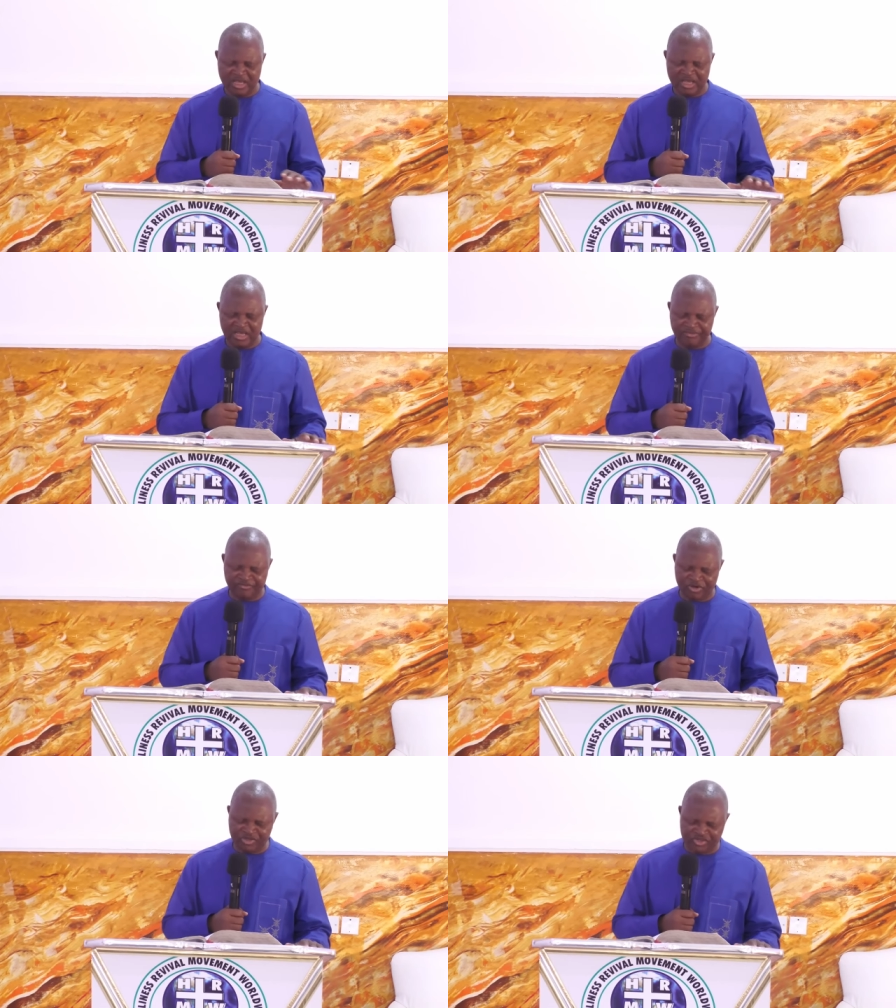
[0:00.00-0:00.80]
If
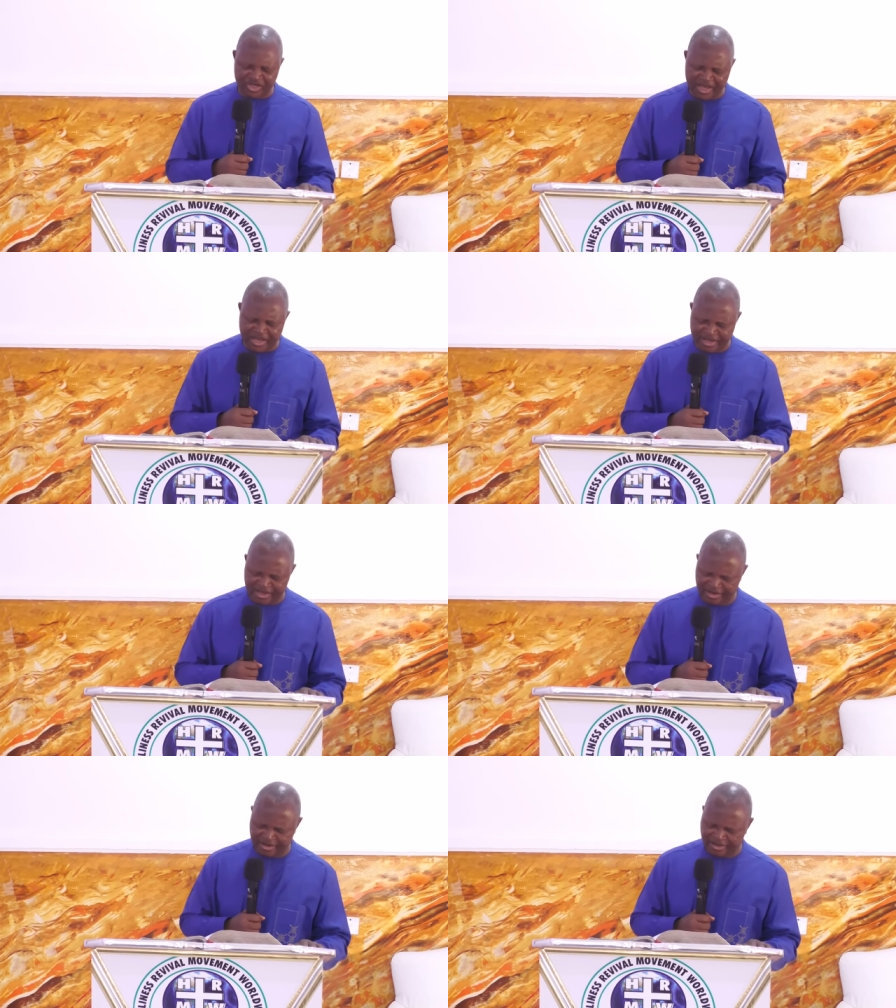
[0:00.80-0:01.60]
we say
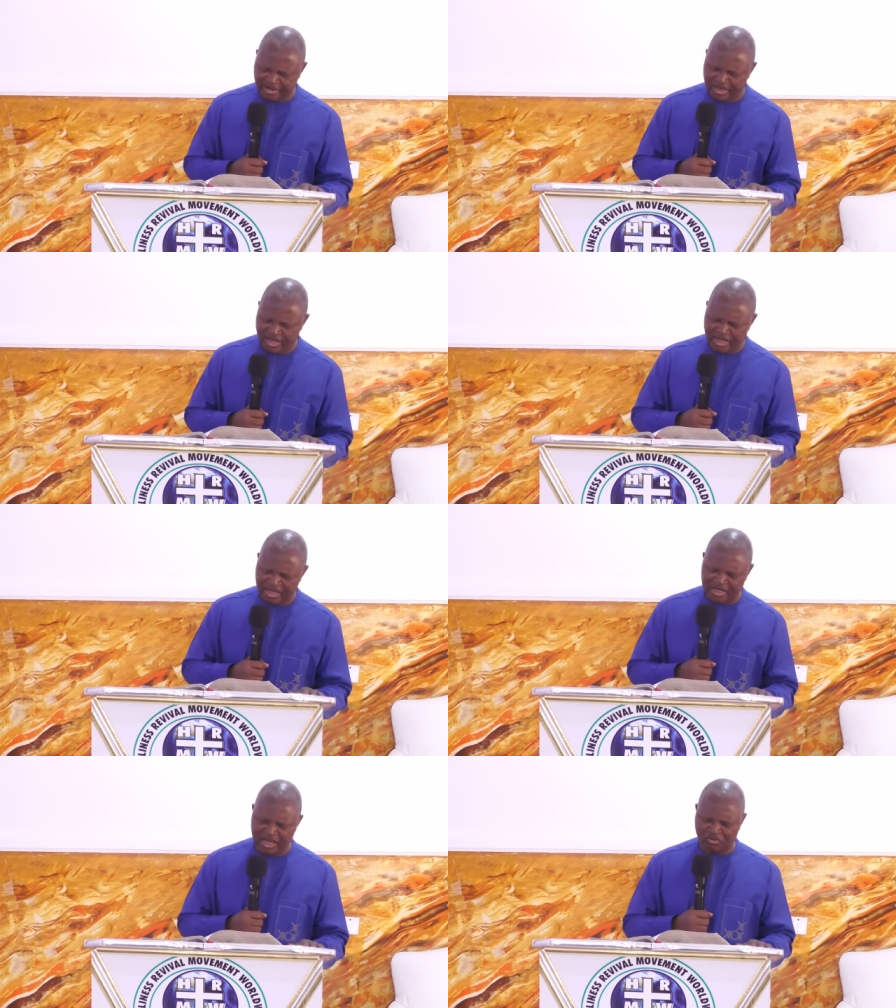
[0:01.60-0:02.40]

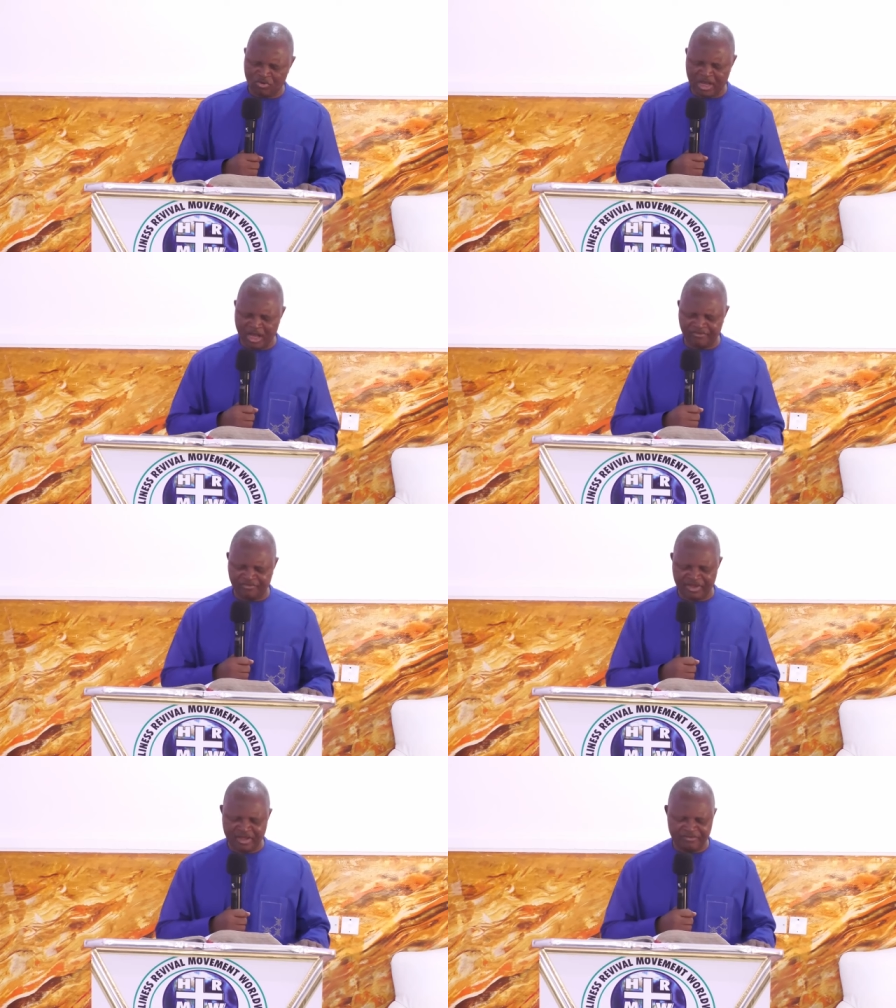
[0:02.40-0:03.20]
that we have
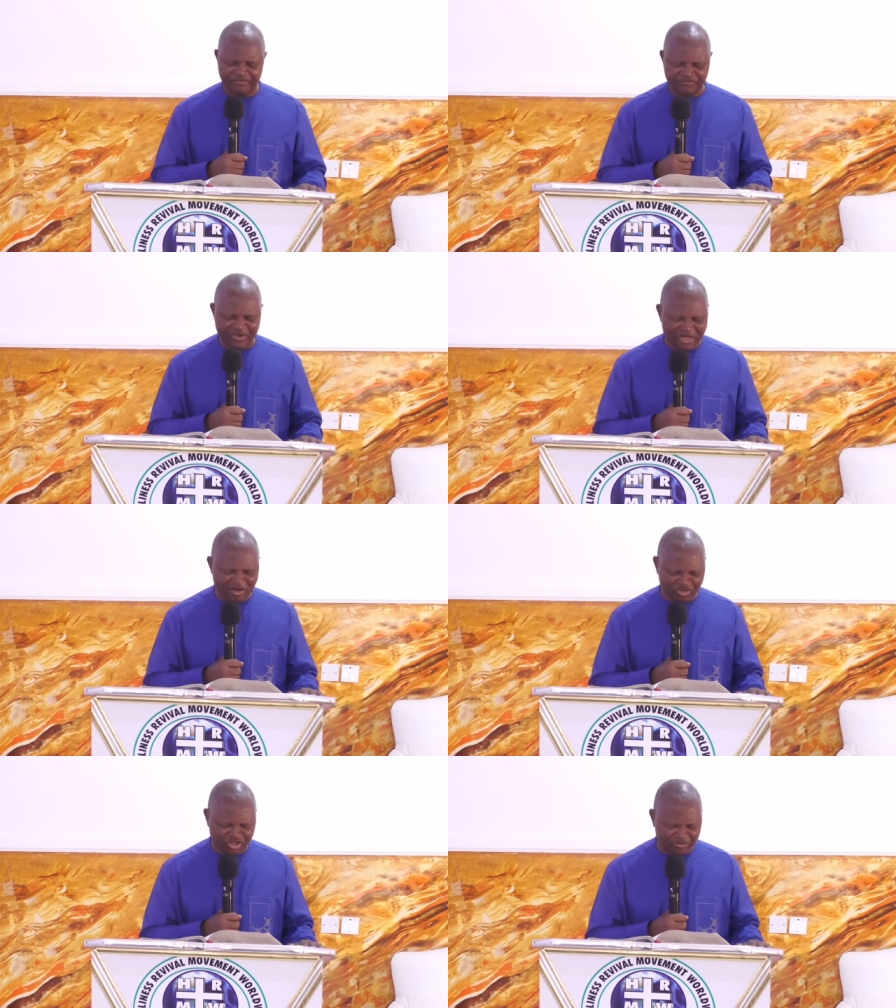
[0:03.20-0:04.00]

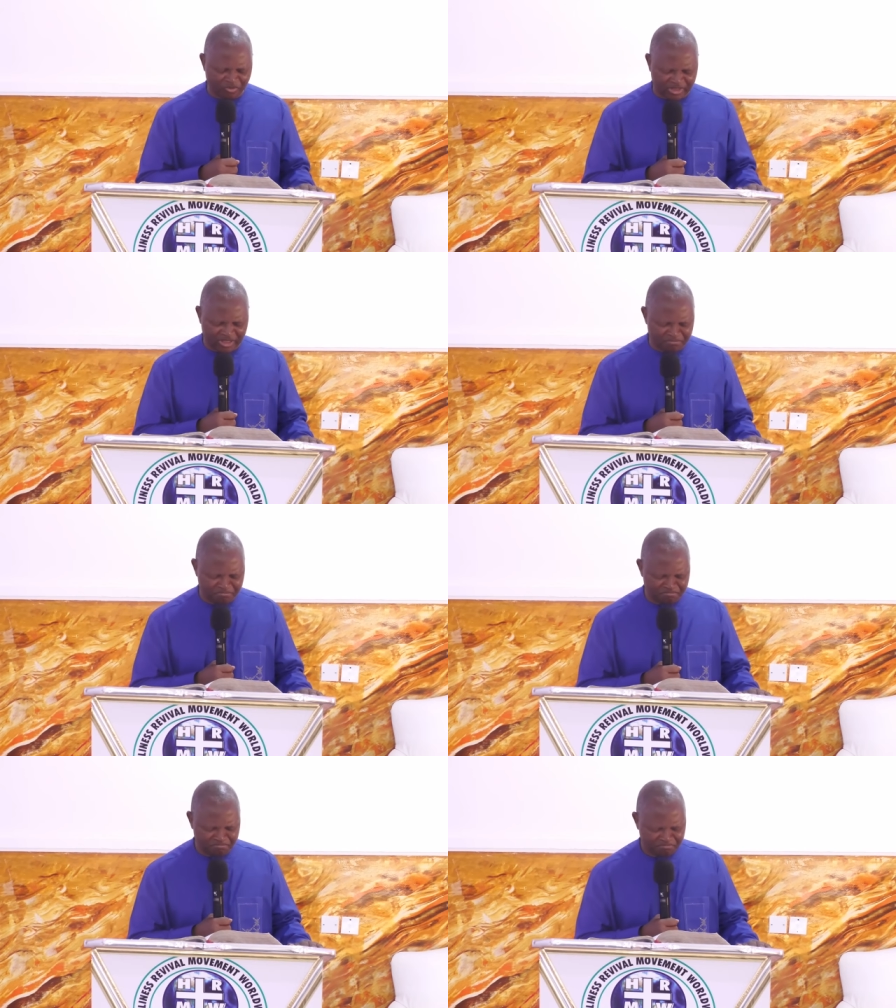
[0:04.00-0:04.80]
fellowship with him
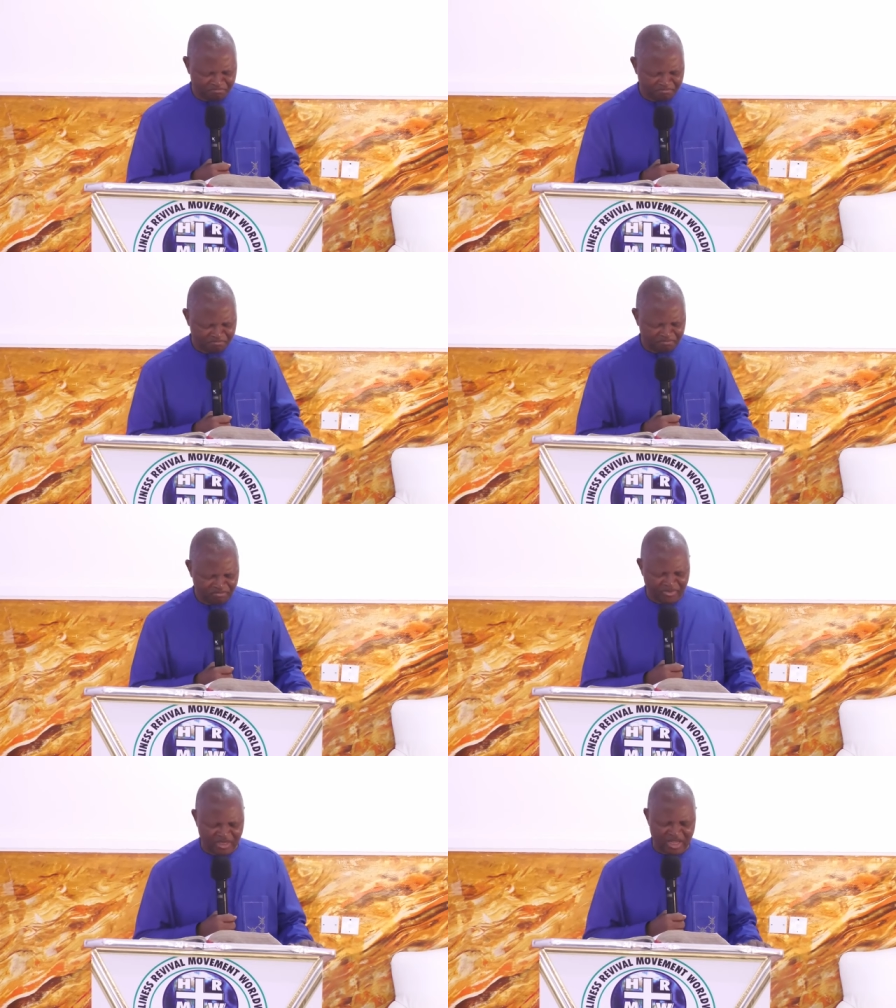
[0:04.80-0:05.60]

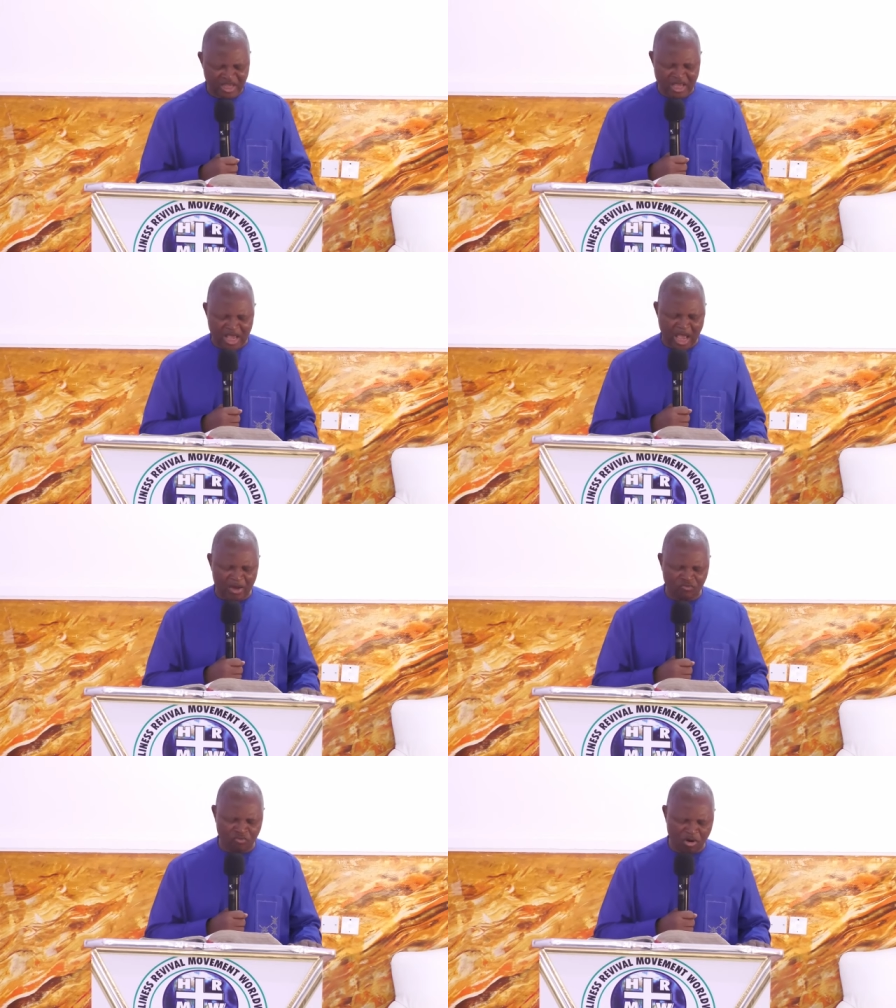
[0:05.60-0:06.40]

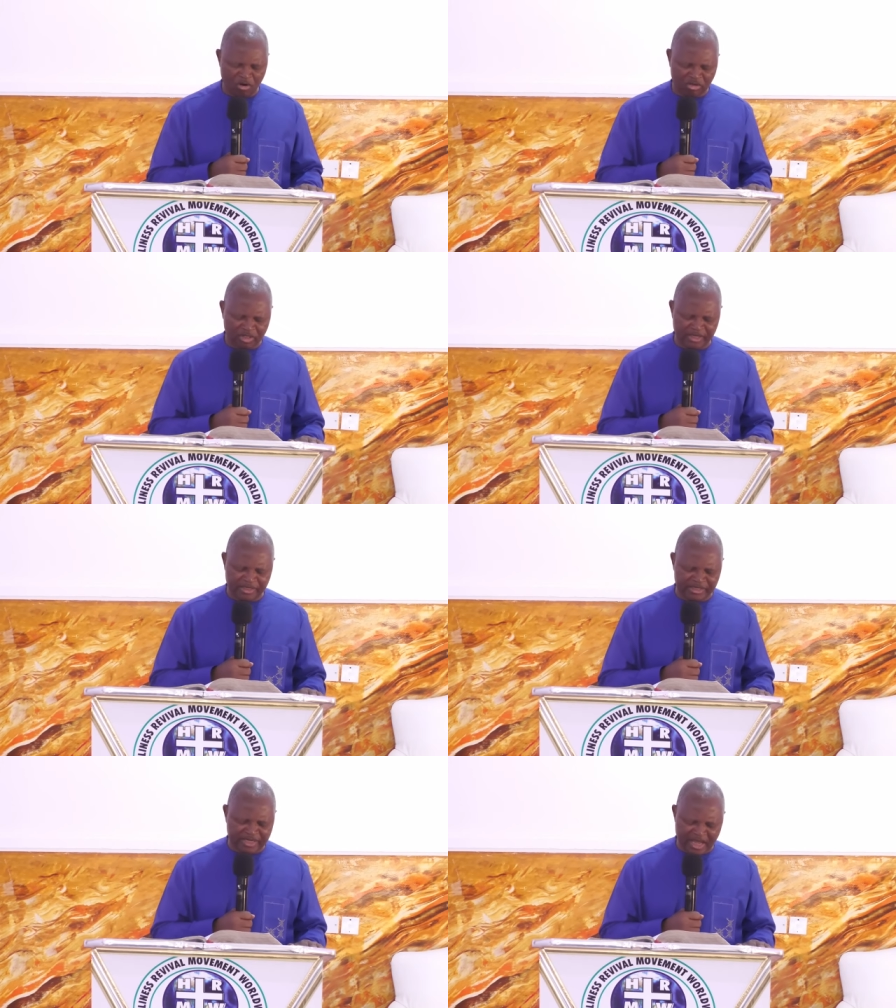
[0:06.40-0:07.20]
and walk
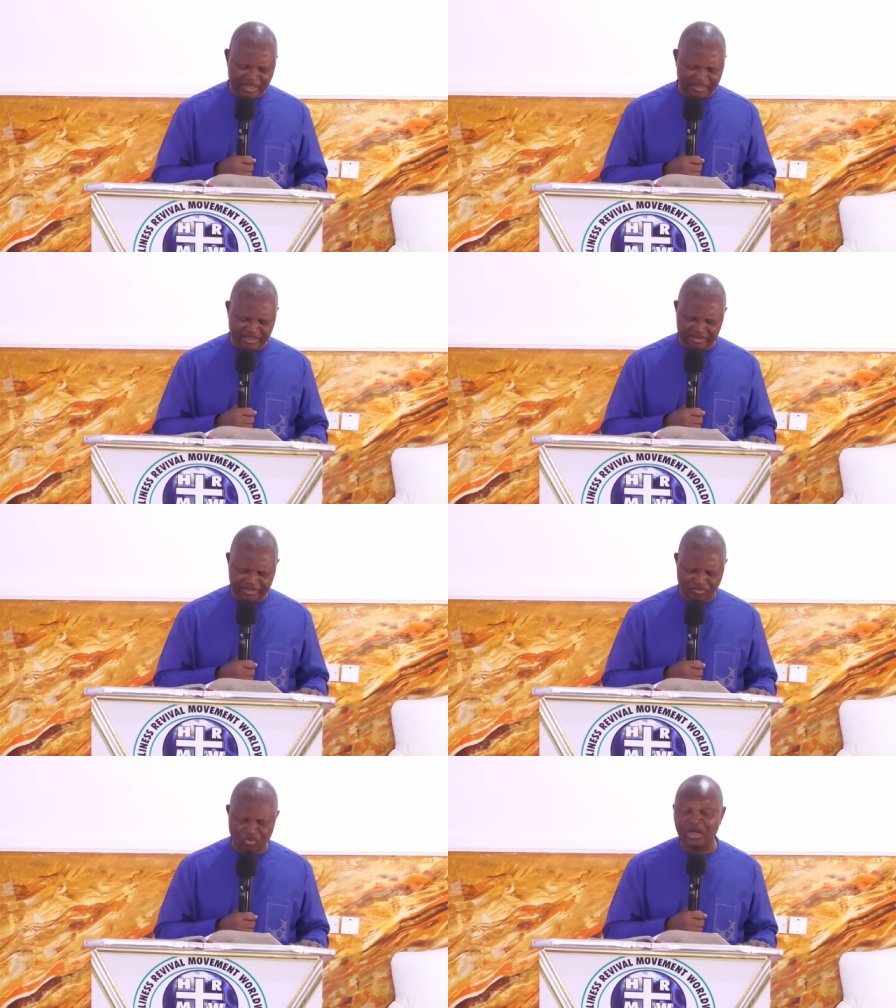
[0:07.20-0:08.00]
in
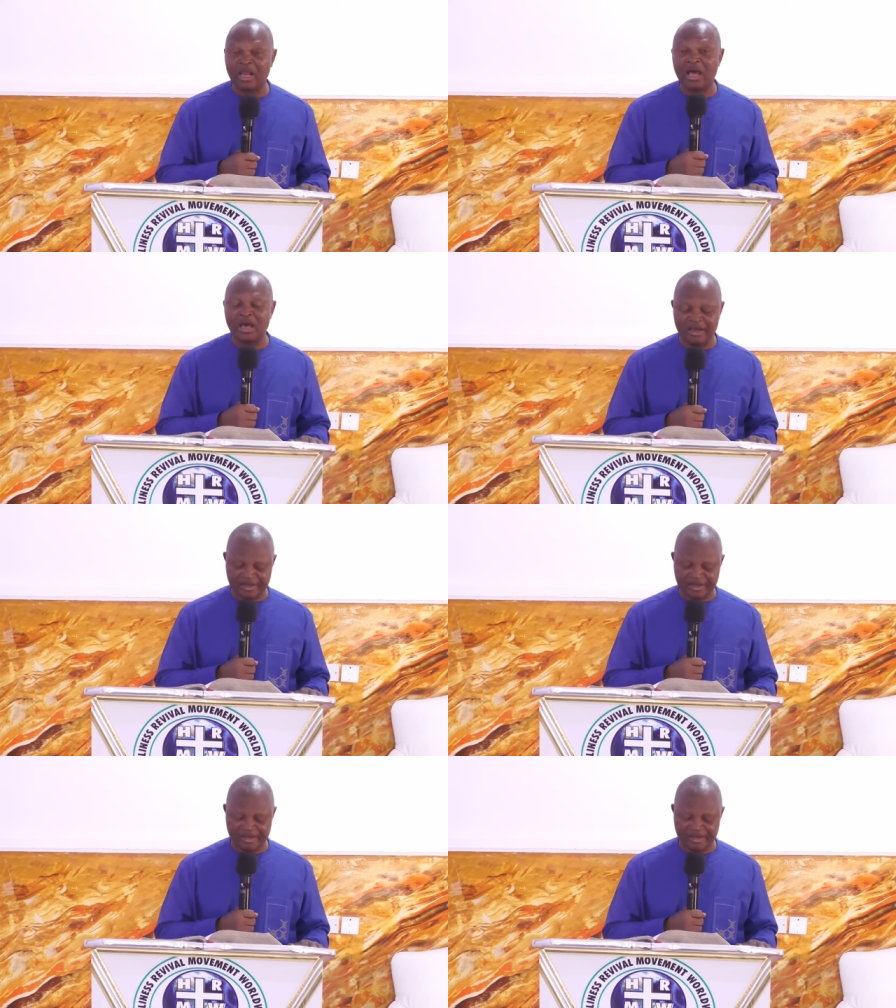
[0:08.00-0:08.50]
darkness, we lie